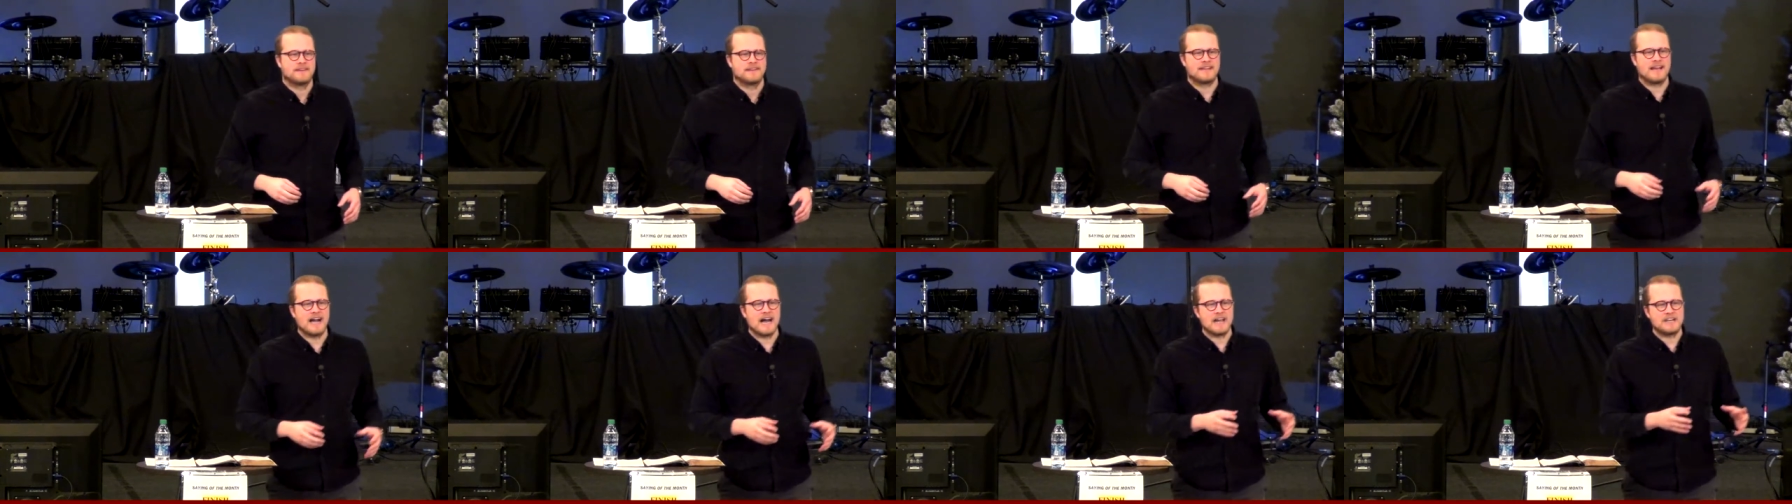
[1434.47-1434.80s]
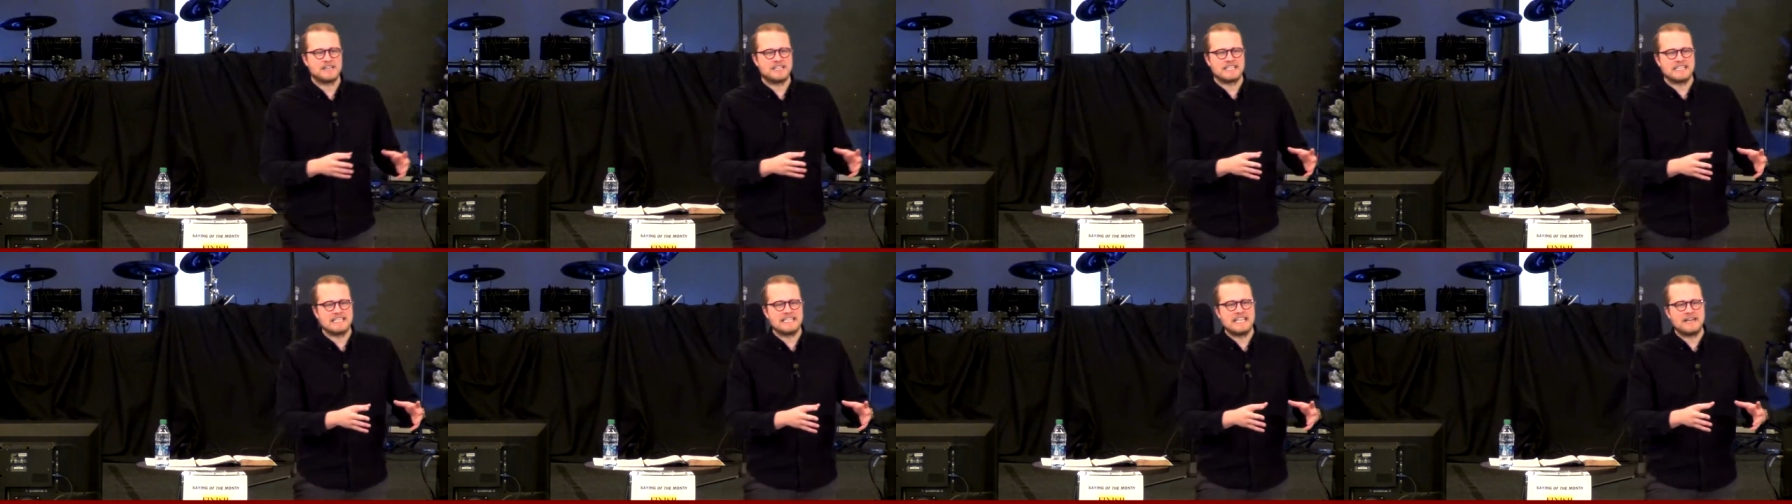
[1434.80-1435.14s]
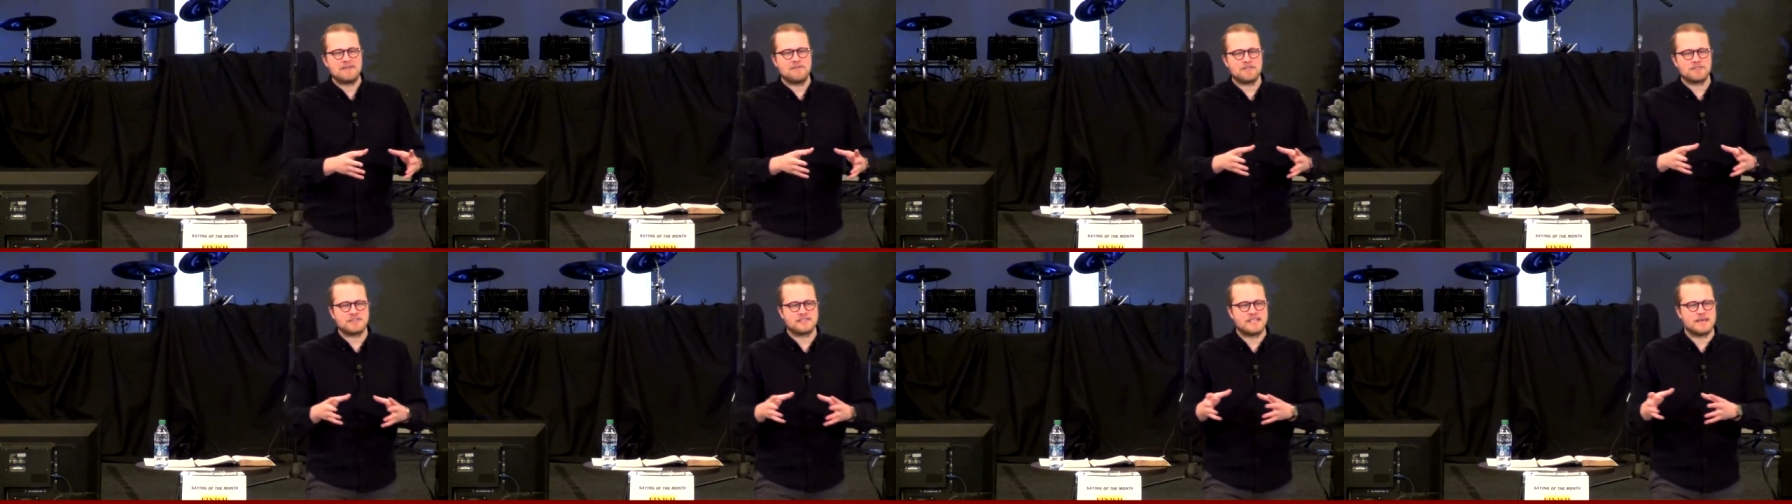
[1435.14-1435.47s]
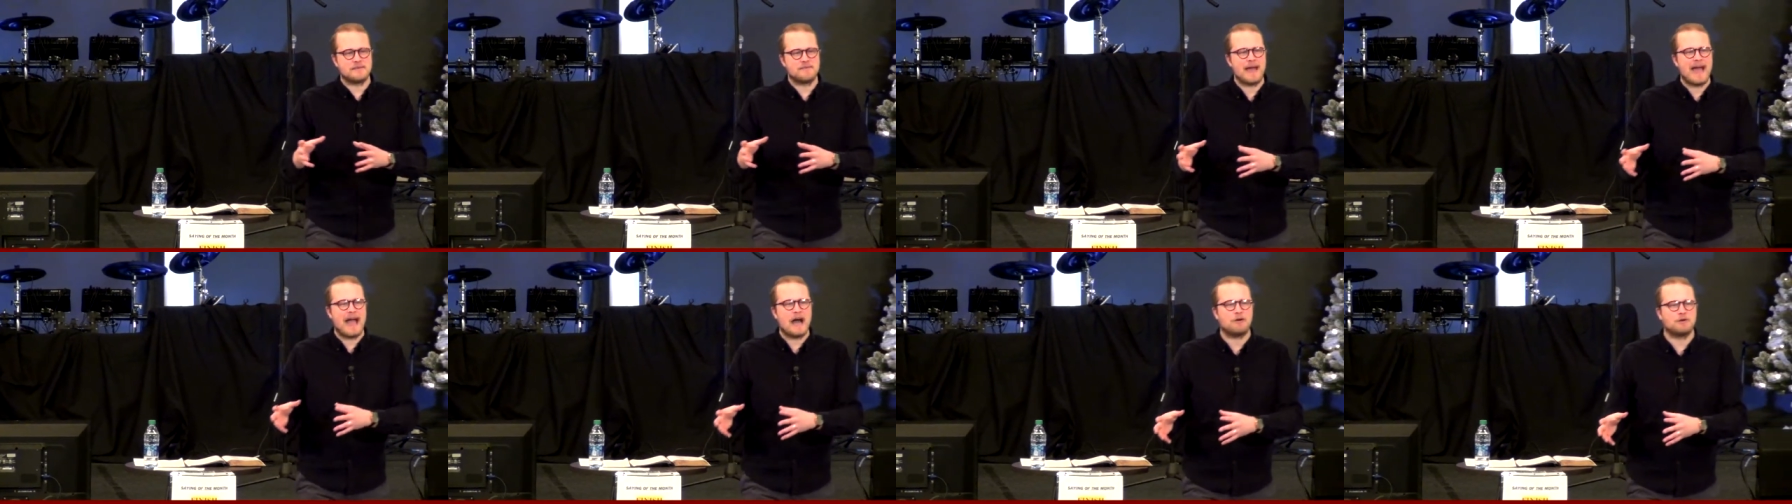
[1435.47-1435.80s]
God delivers
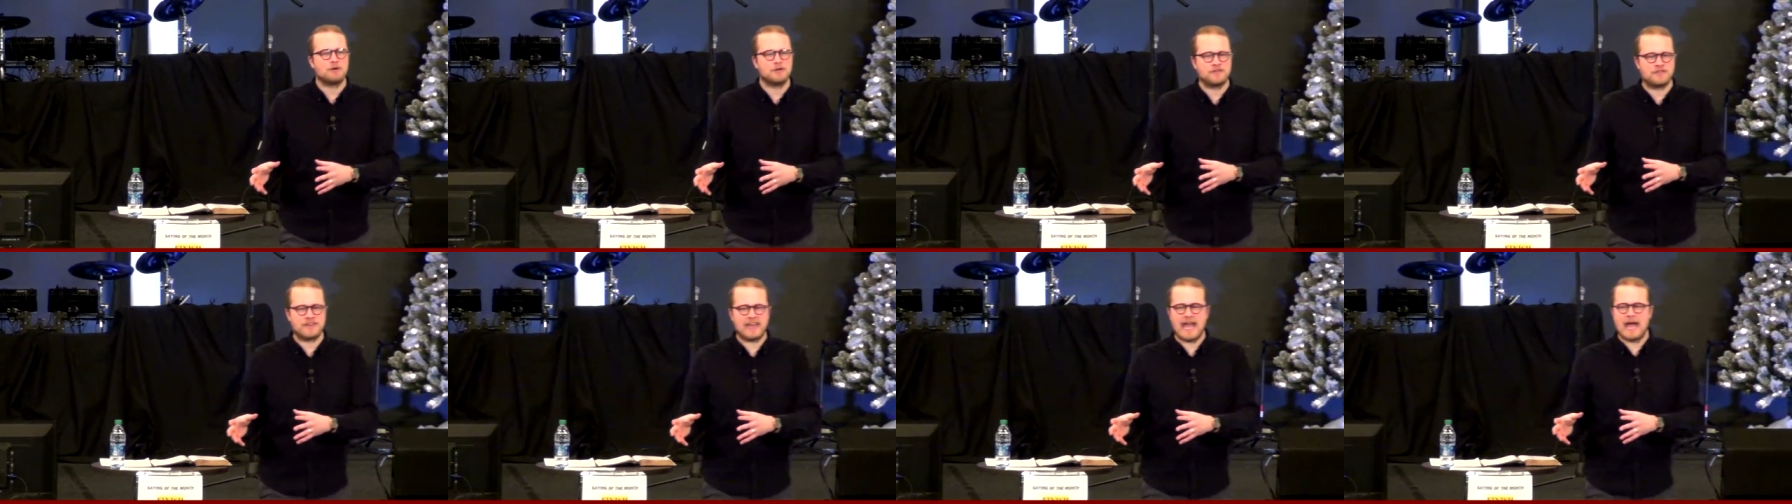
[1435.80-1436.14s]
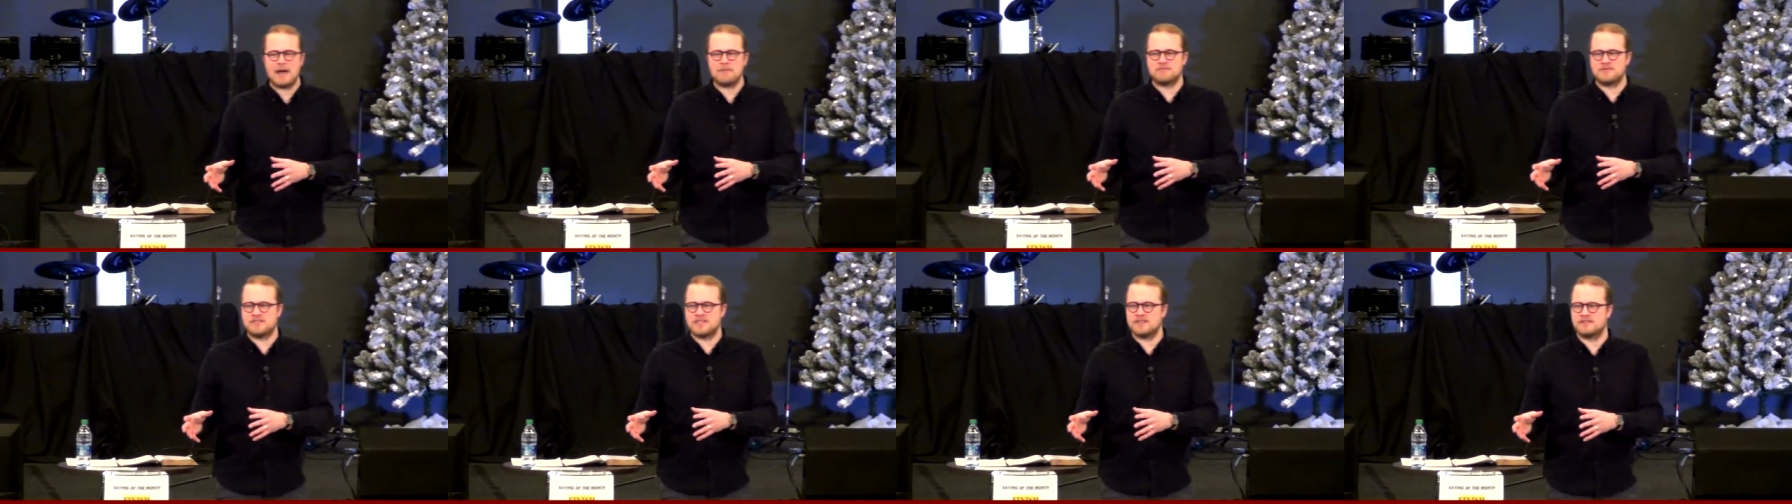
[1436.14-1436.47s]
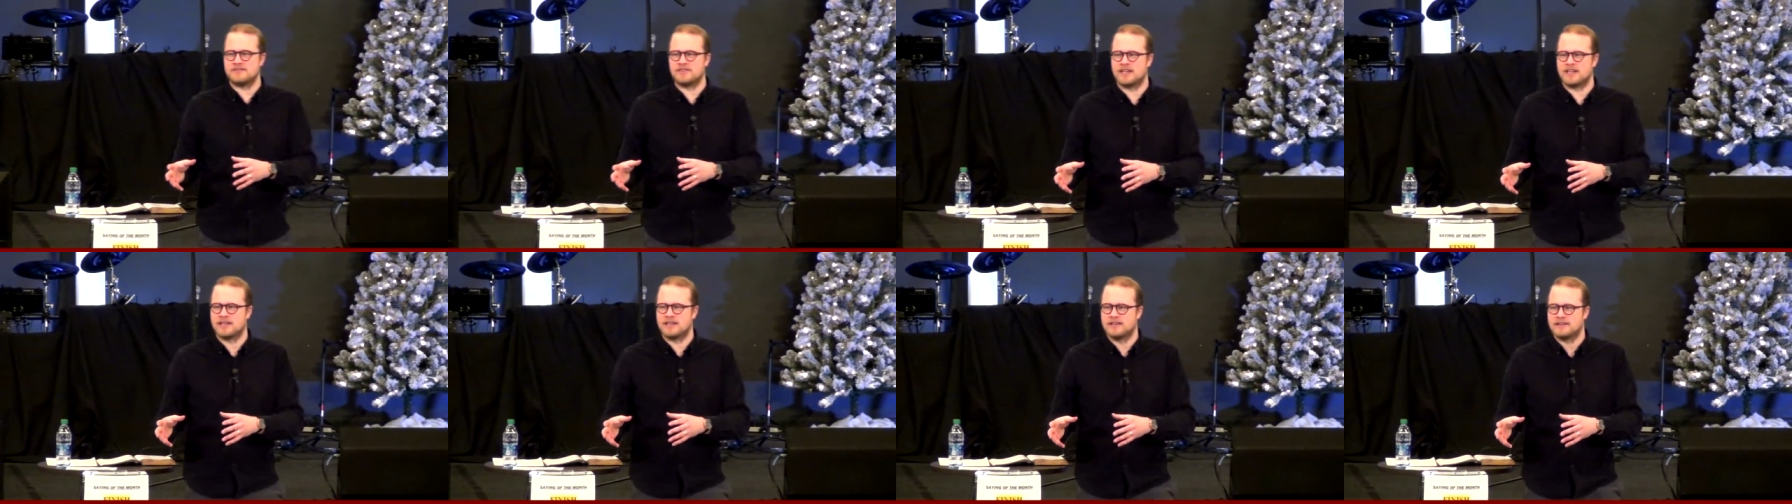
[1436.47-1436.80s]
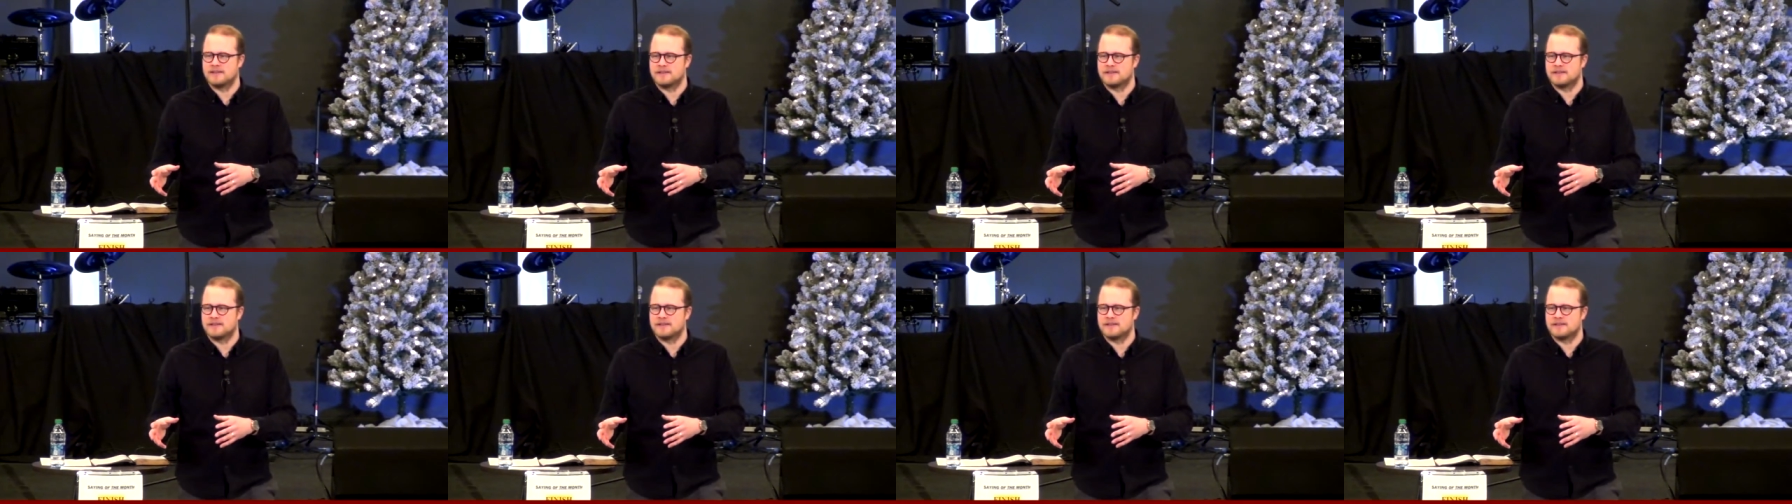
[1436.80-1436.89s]
them out of captivity.